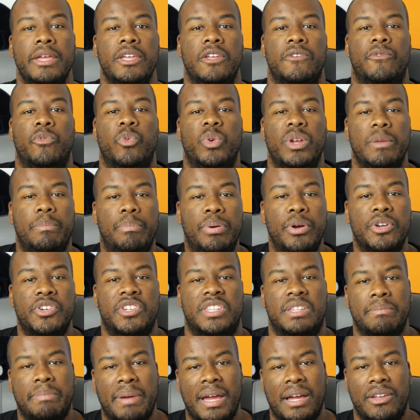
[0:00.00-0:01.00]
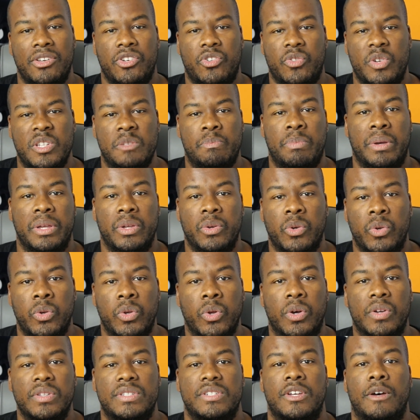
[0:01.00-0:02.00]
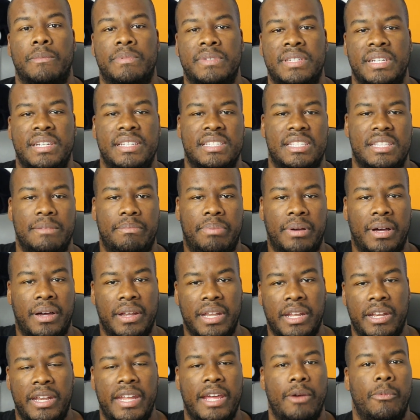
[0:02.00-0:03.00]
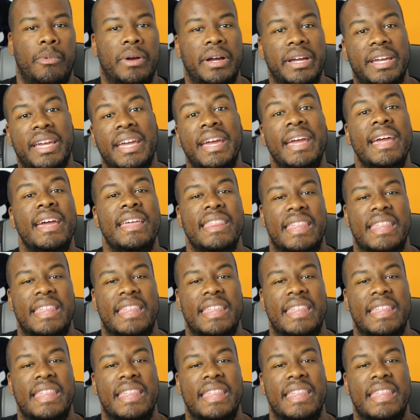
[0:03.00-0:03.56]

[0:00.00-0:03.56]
you've really pushed the boundaries, but you're not opted into the partner network,